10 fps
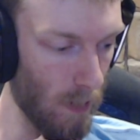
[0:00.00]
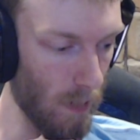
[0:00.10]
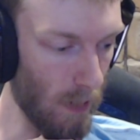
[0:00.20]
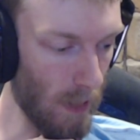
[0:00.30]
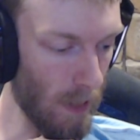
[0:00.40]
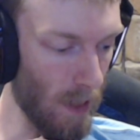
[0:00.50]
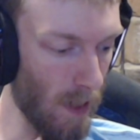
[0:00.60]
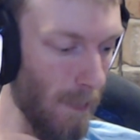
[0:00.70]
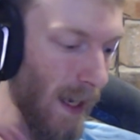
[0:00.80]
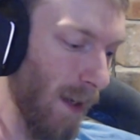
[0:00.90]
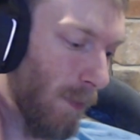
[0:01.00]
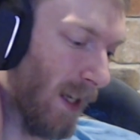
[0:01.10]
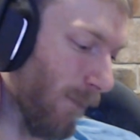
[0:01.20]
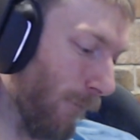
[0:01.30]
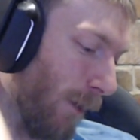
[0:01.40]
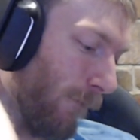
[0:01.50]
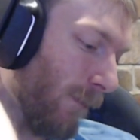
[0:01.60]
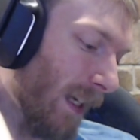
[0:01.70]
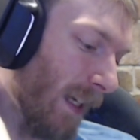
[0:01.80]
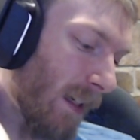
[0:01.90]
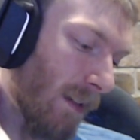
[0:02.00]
Ah, man, I'm taking 50.